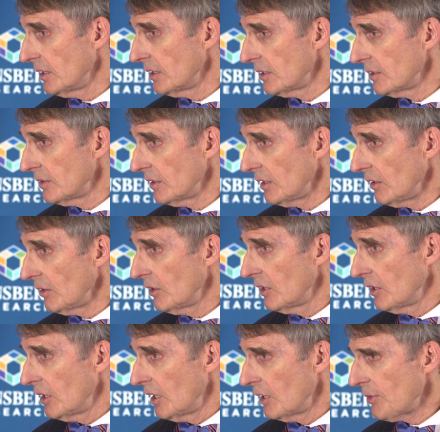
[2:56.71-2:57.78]
in the,
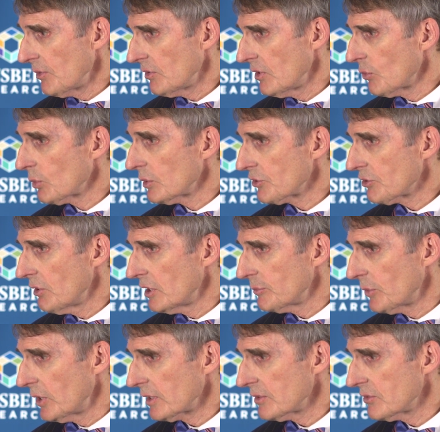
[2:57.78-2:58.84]
especially in the world's credit
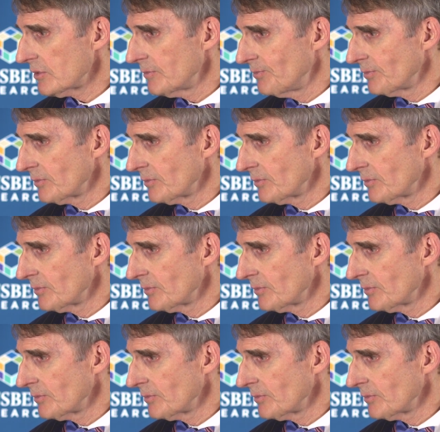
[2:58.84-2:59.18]
markets.